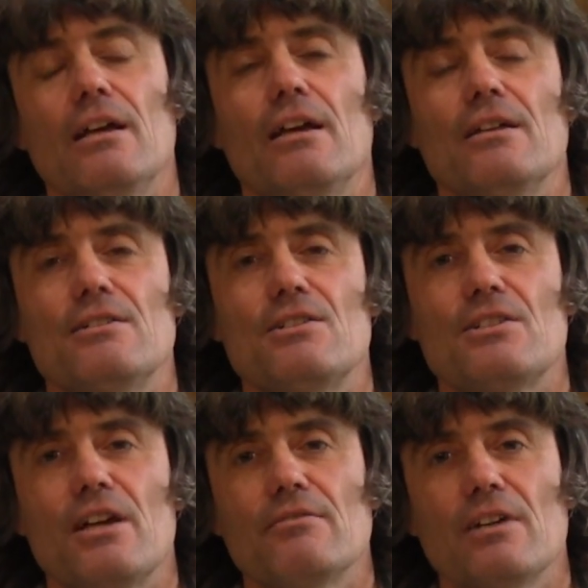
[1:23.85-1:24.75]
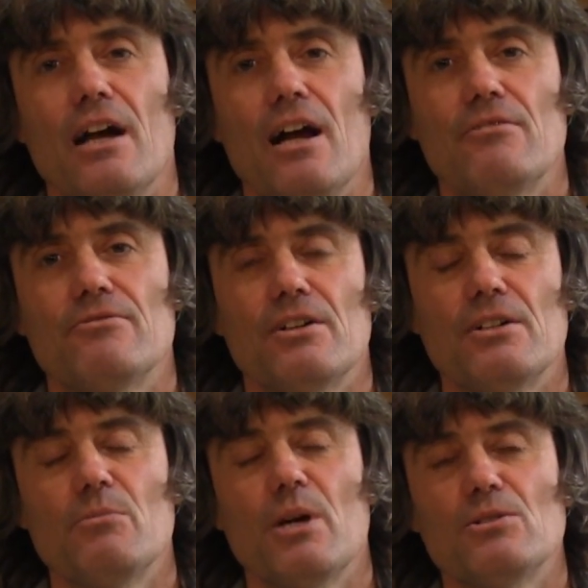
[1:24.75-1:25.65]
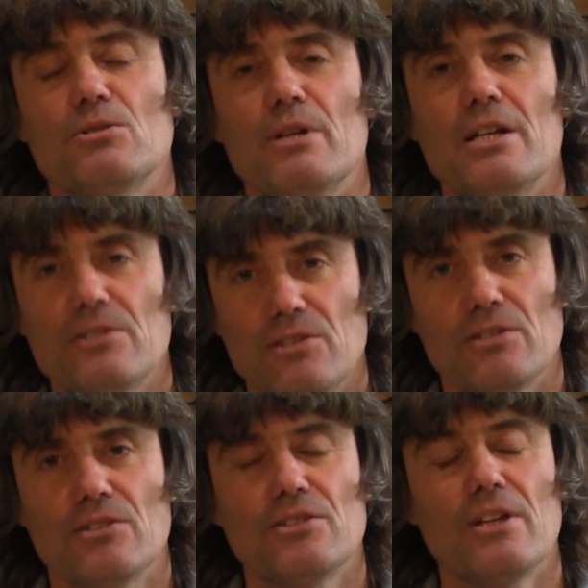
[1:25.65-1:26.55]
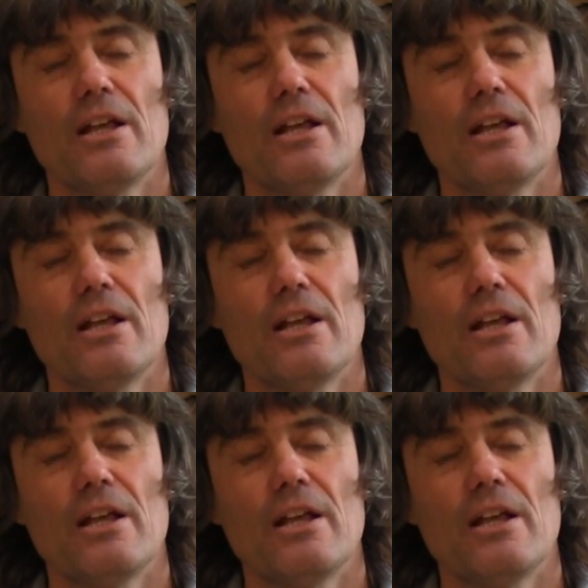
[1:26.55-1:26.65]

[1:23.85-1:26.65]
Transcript: and discover our fundamental innocence,